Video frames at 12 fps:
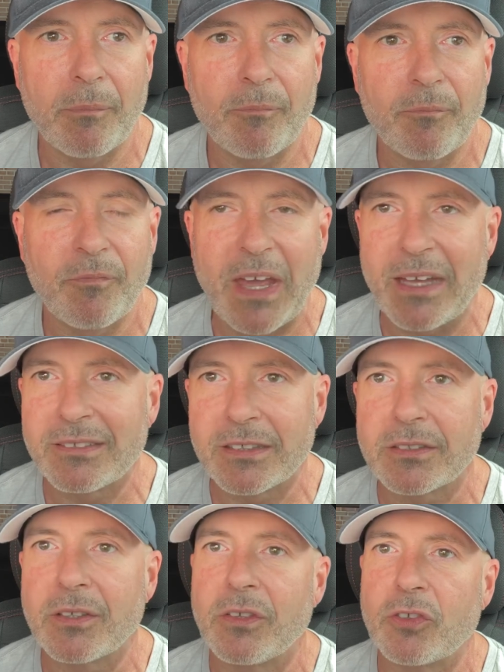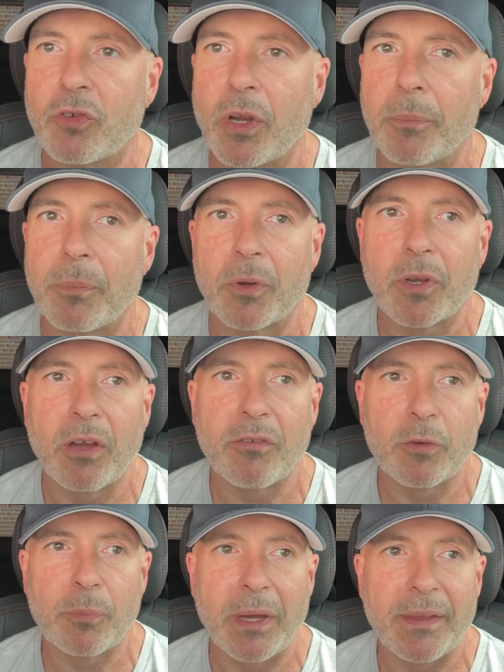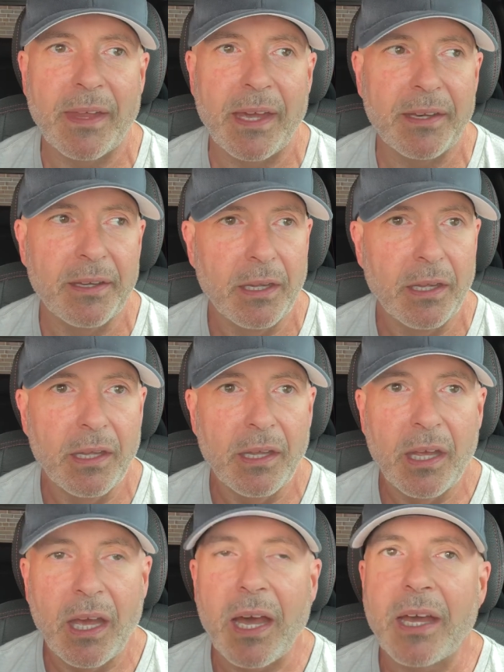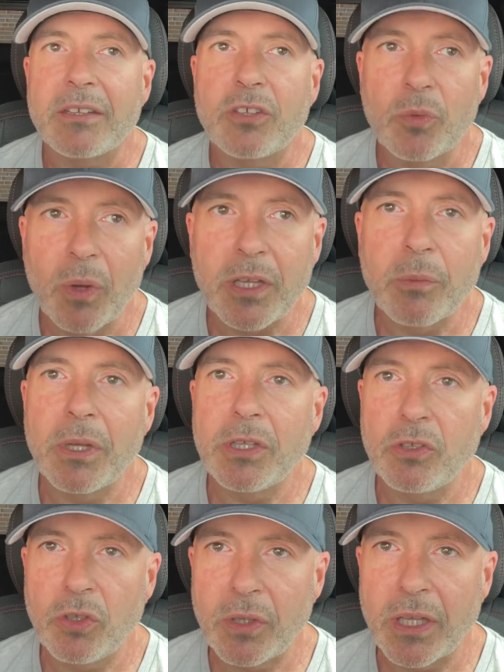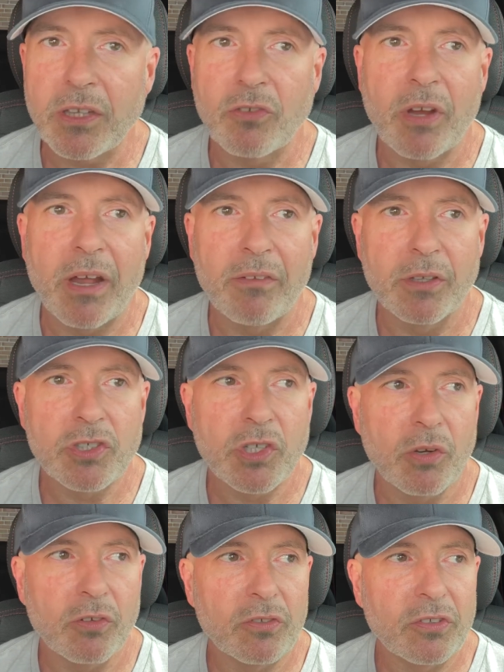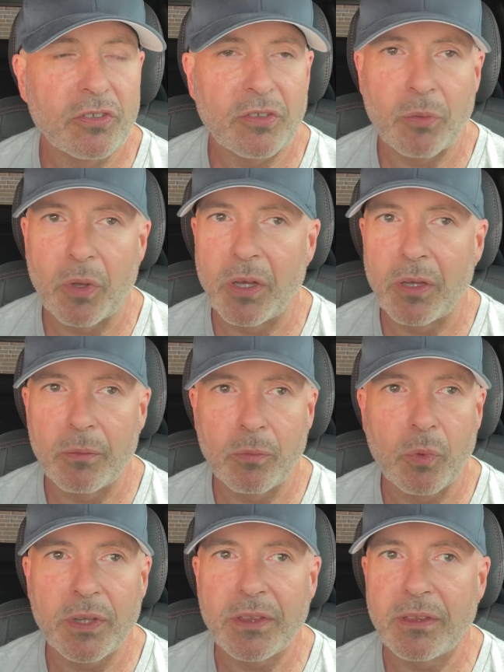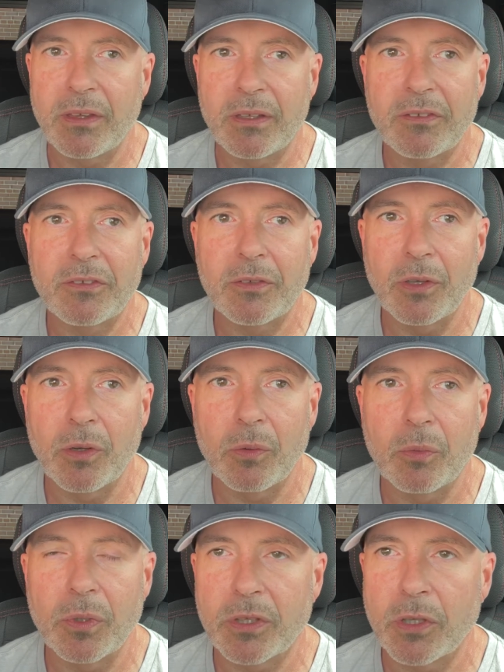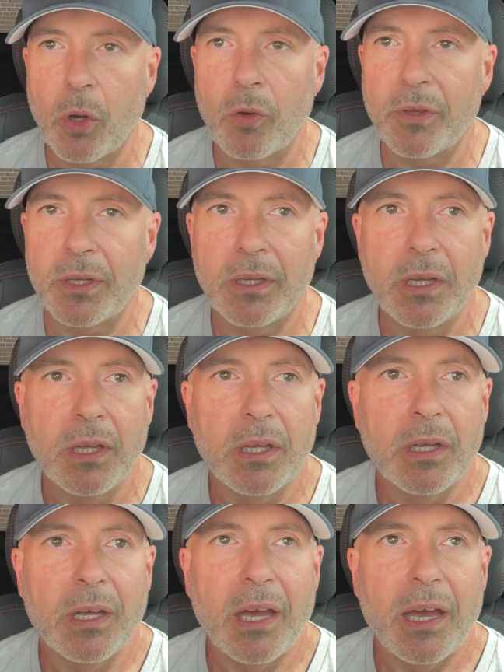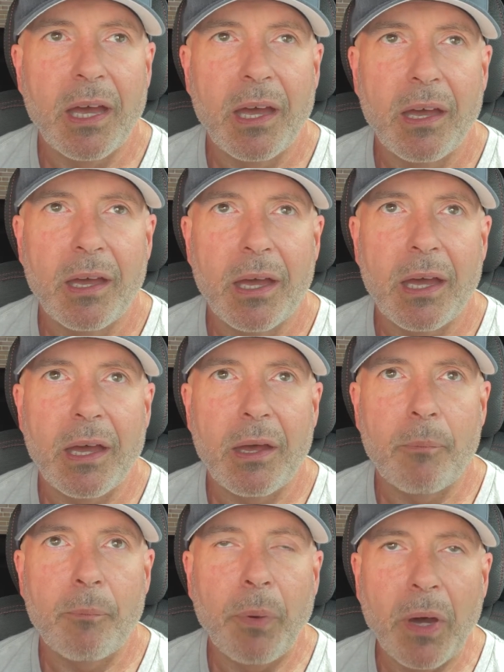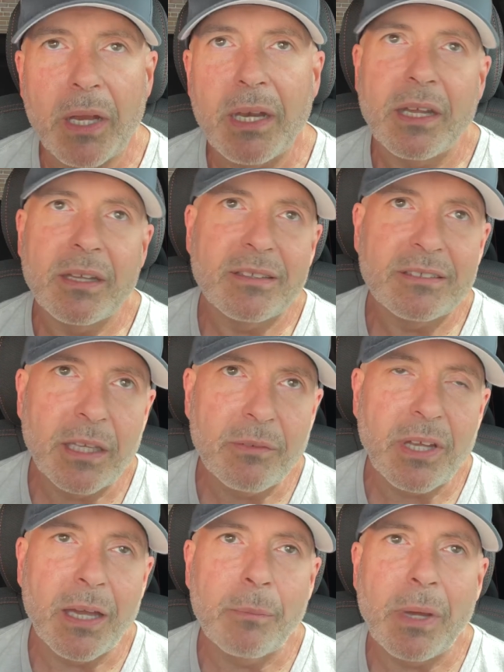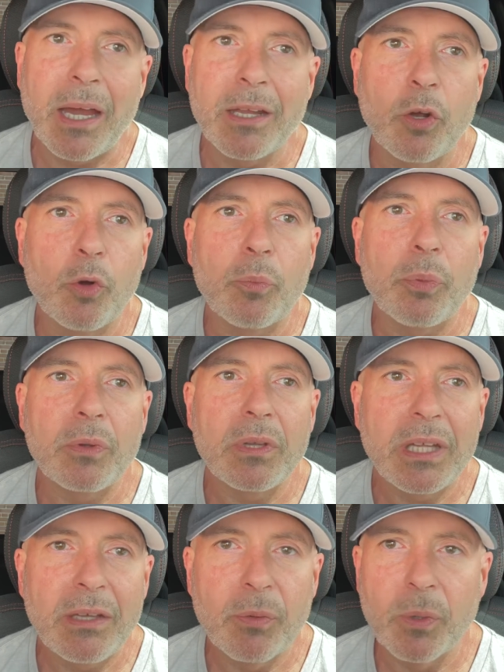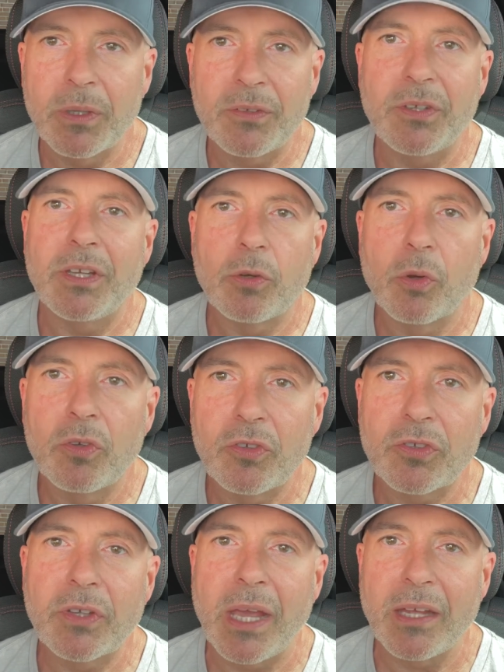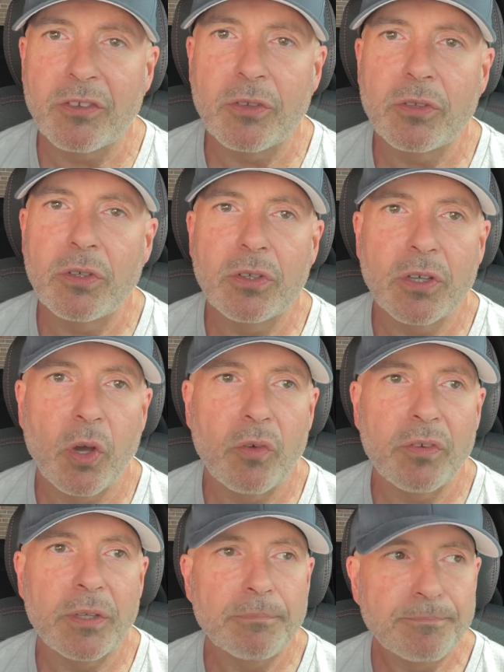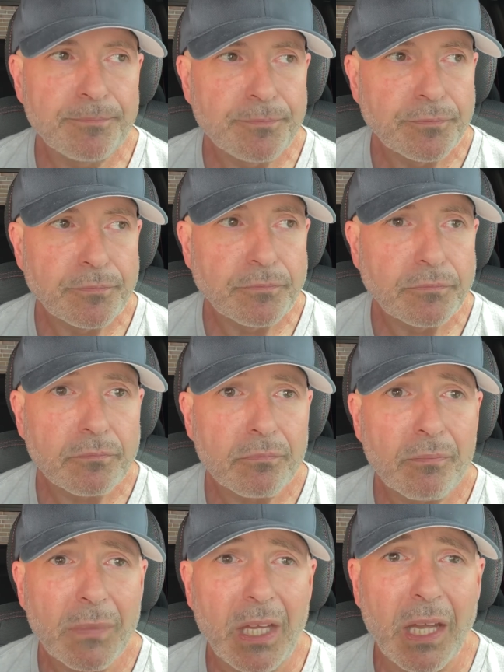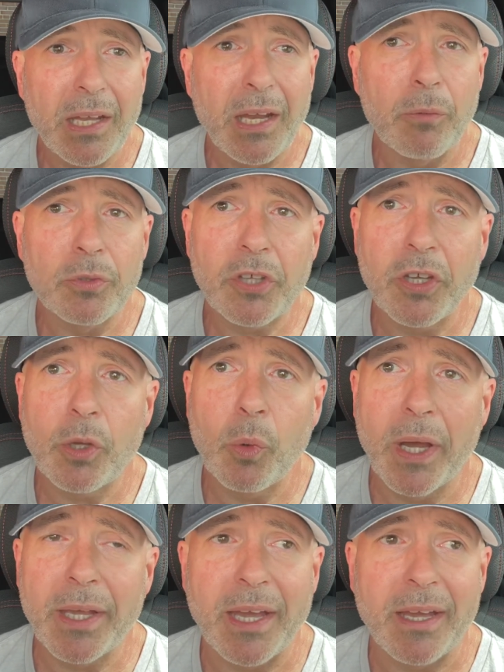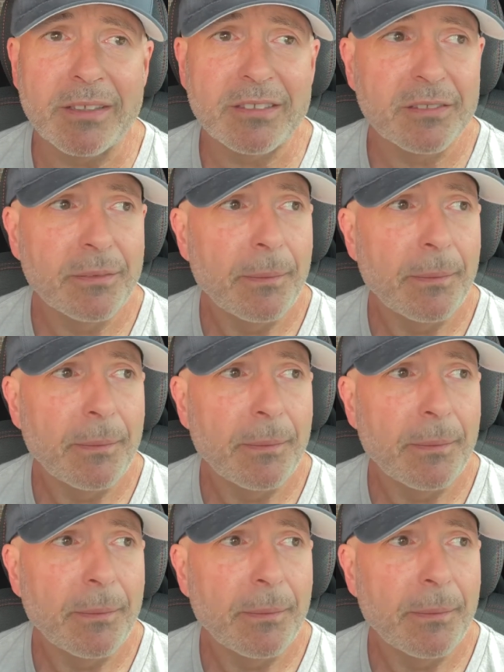facets of the trip are covered by that. I do recommend you do get the travel insurance with this, with COVID. But at the same time, I don't believe we're going to see cruises canceled due to COVID. And I will tell you why, guys.